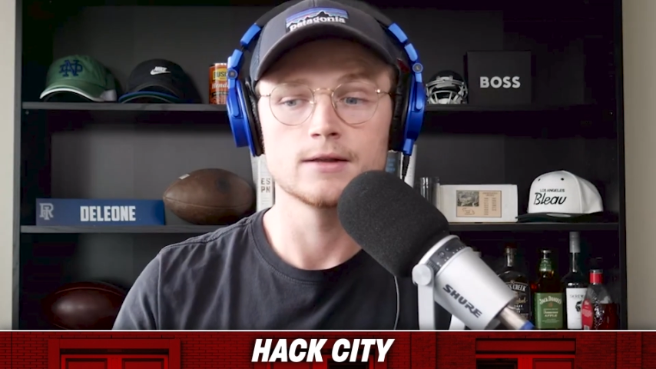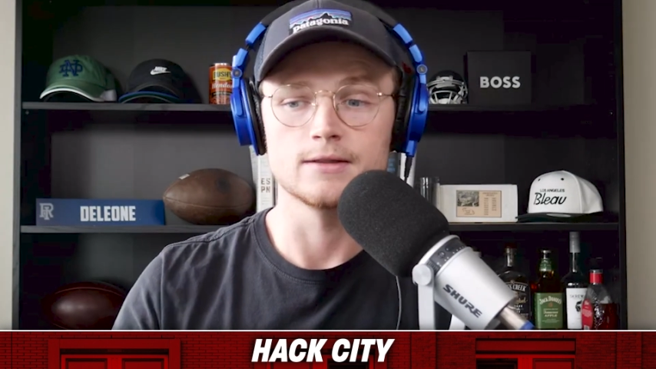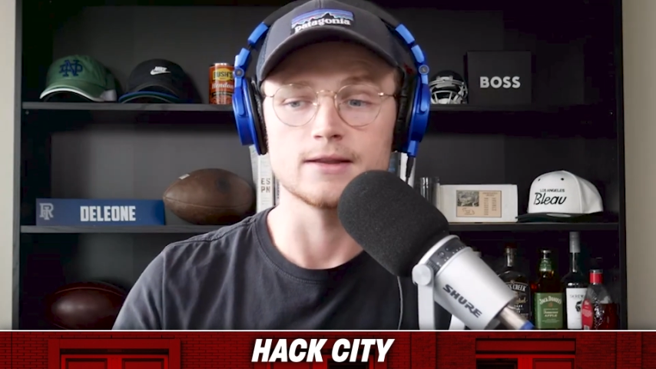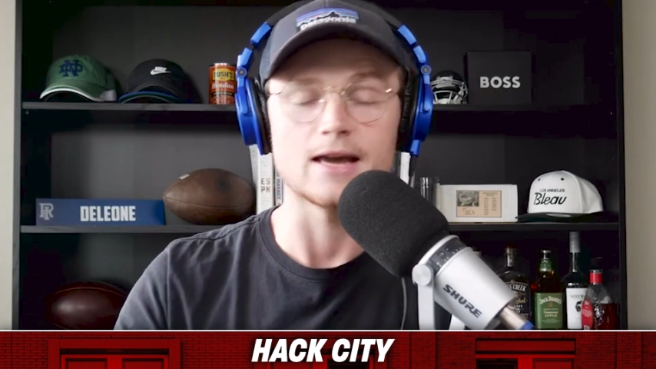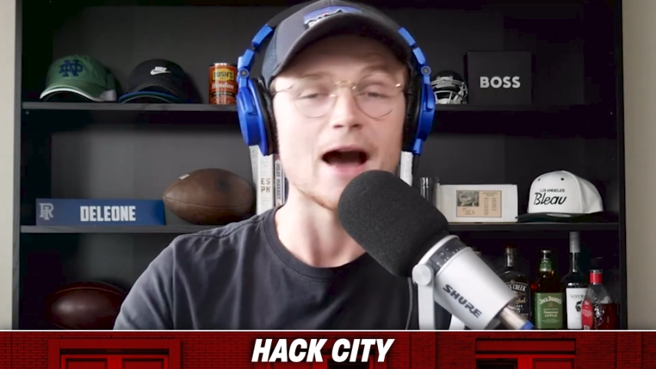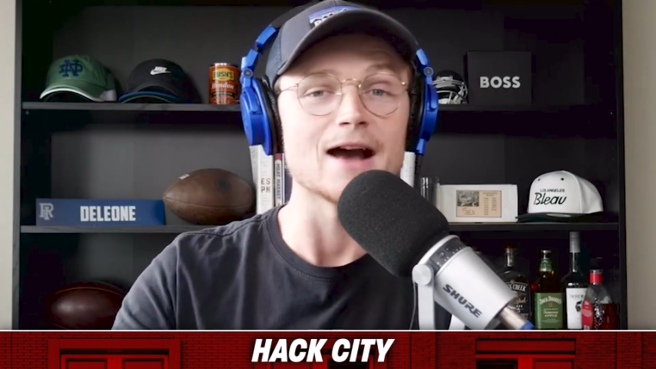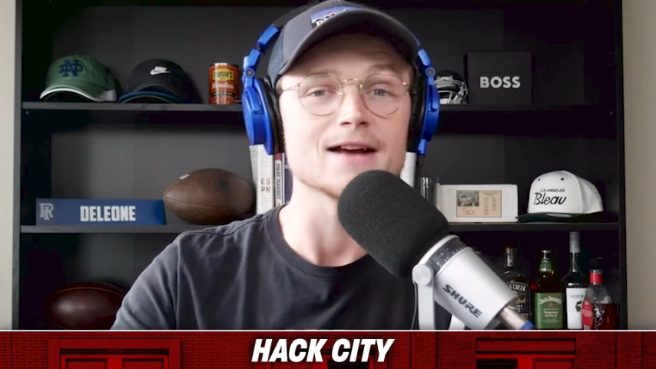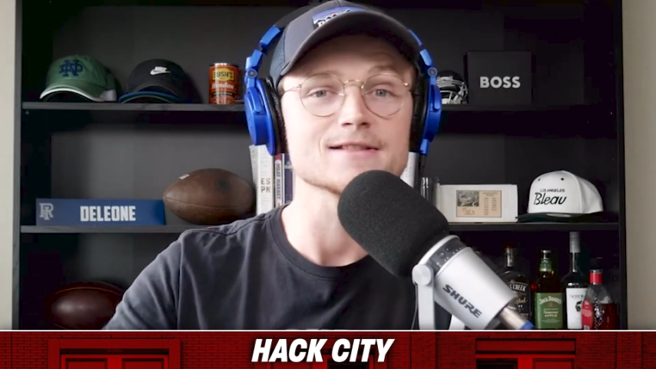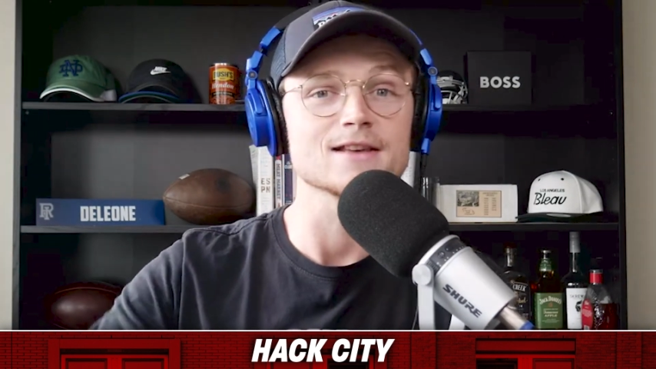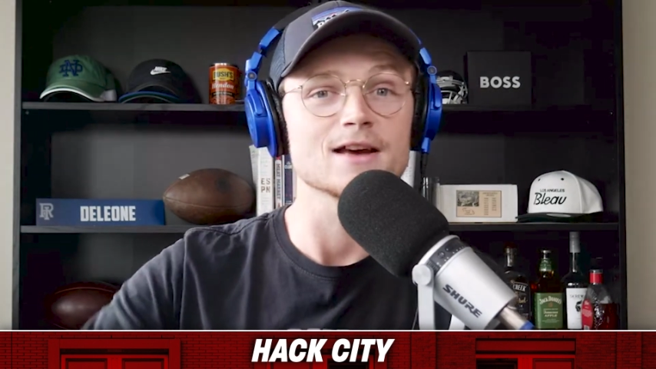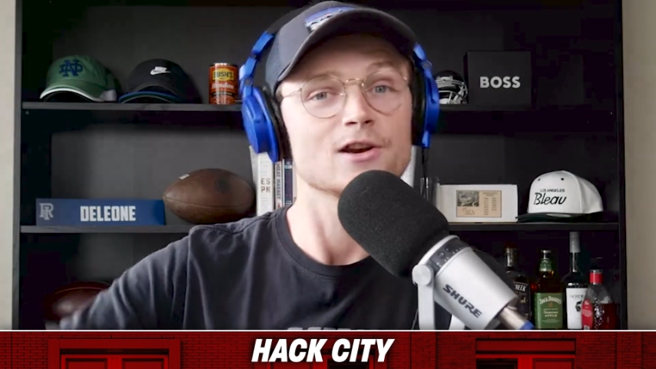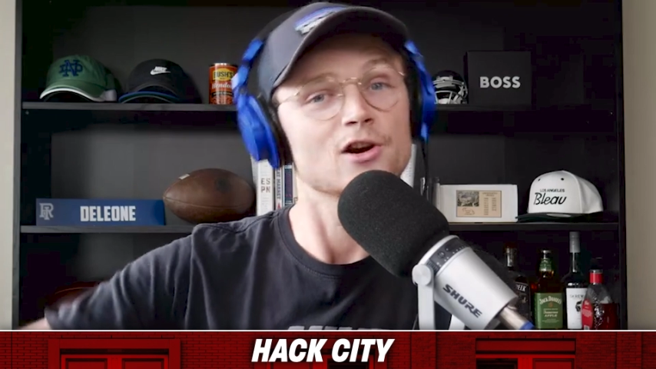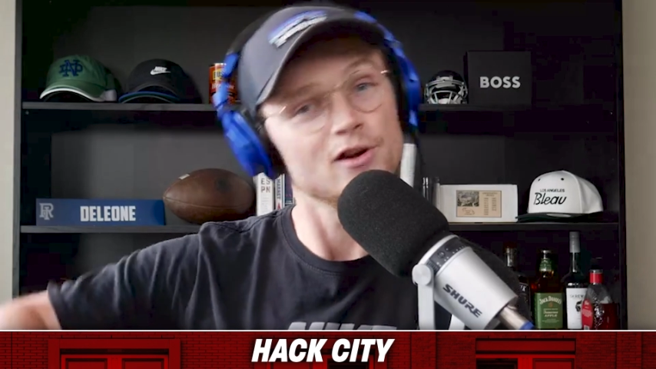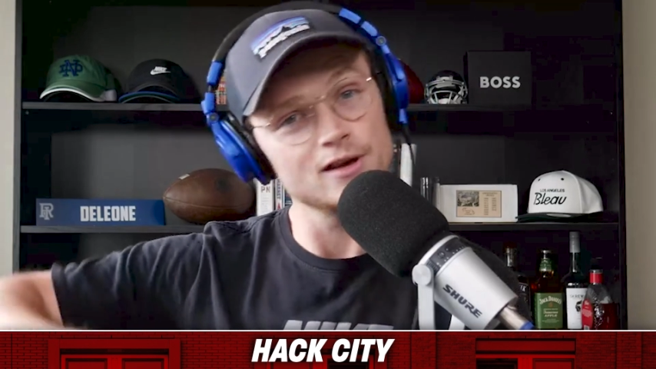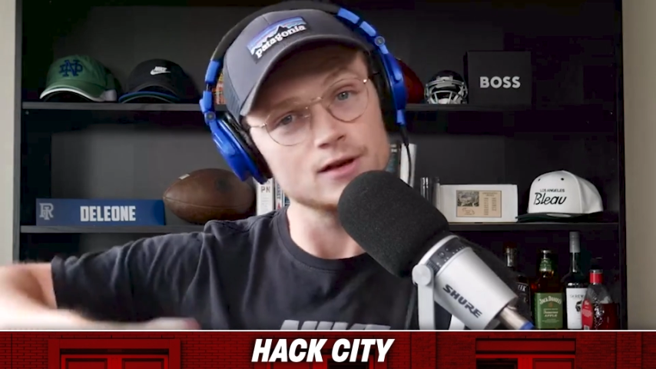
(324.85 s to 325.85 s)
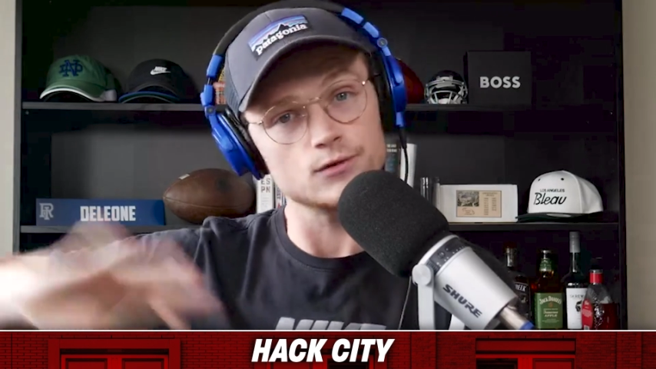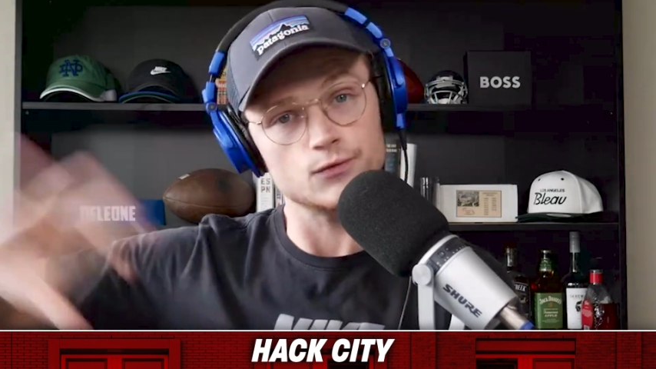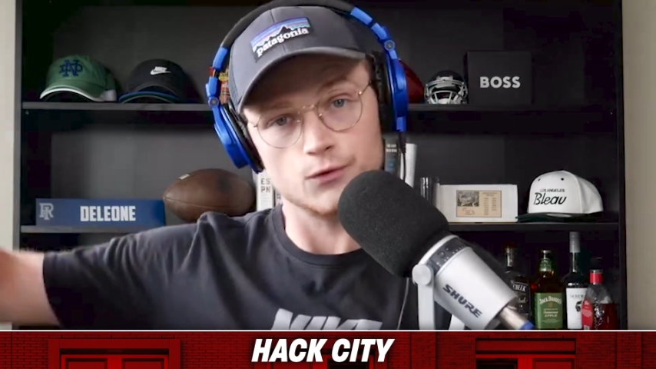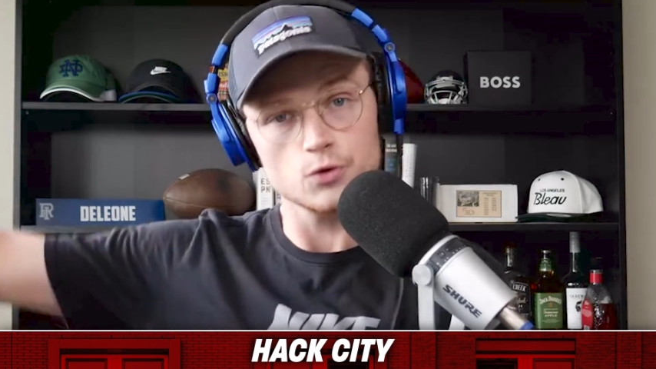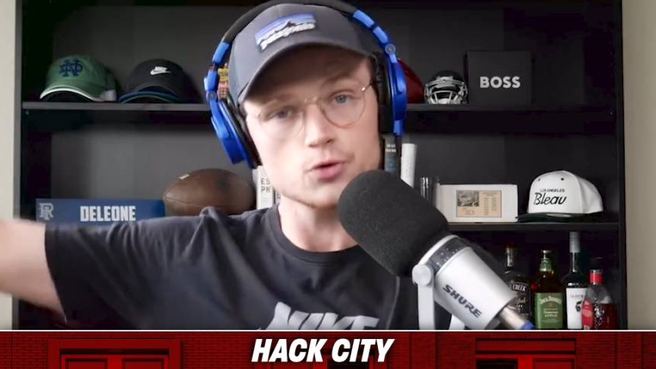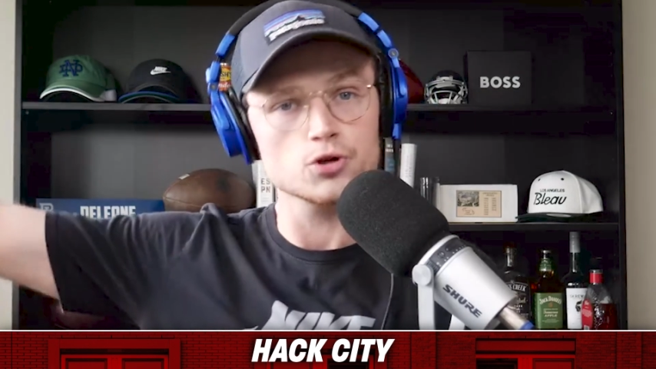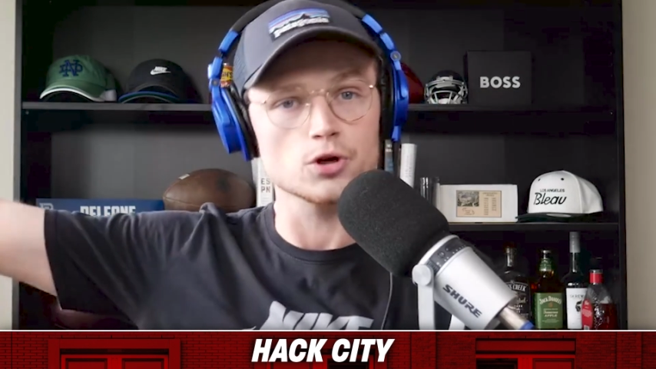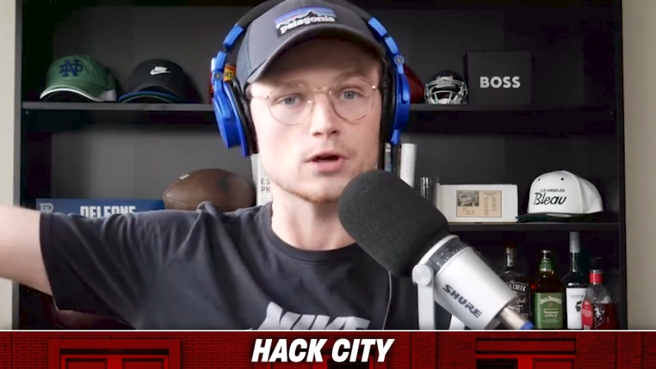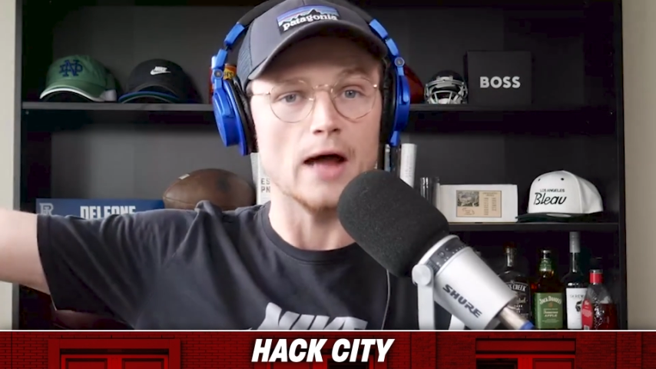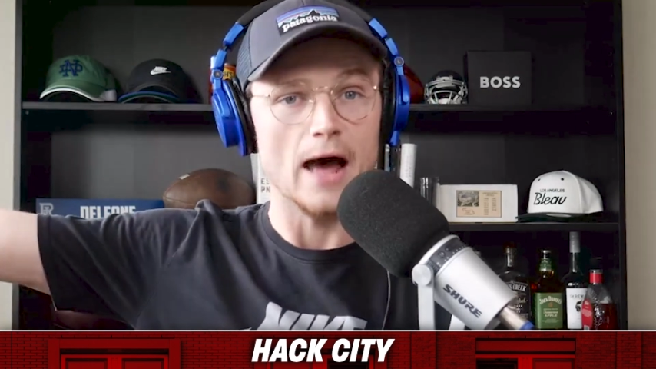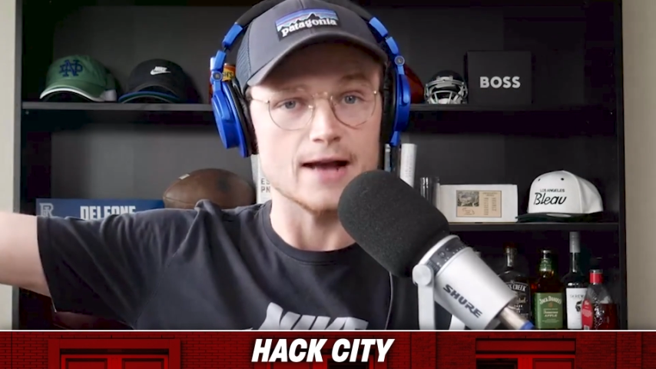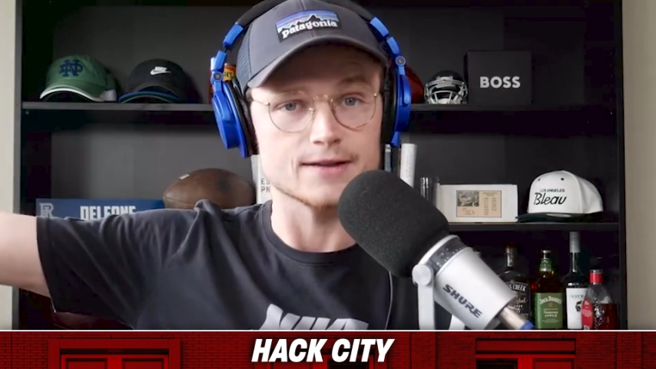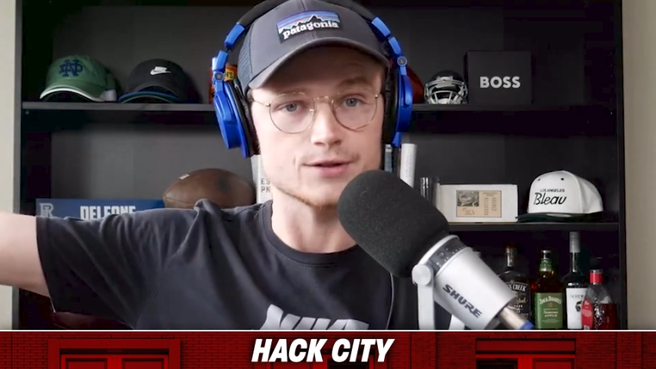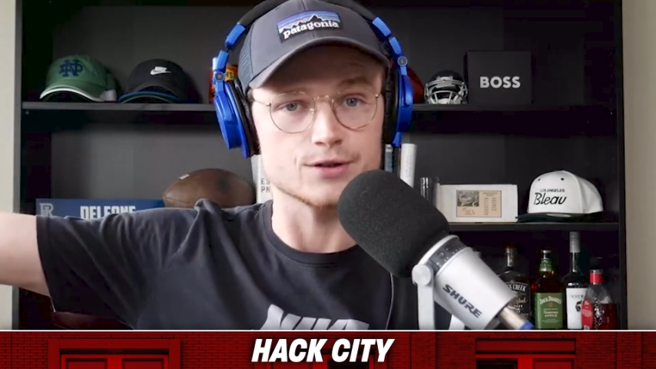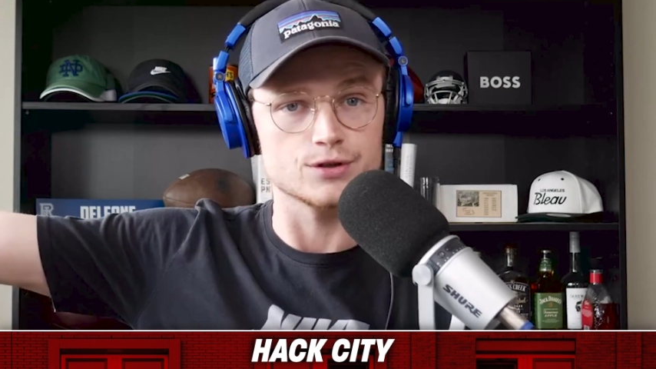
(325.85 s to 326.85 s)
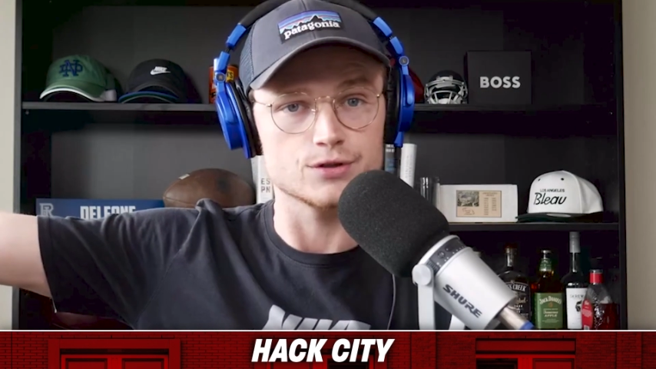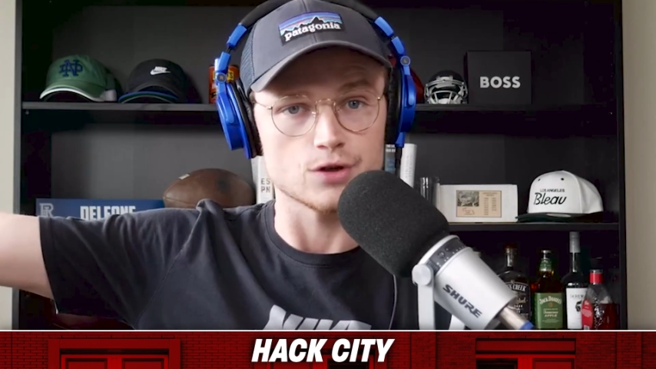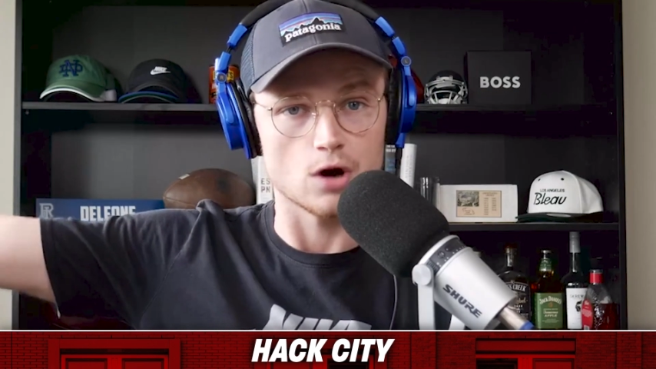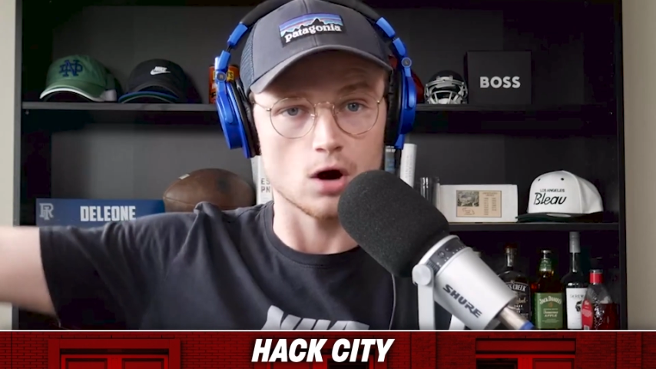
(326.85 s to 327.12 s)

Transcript: the guys that in future classes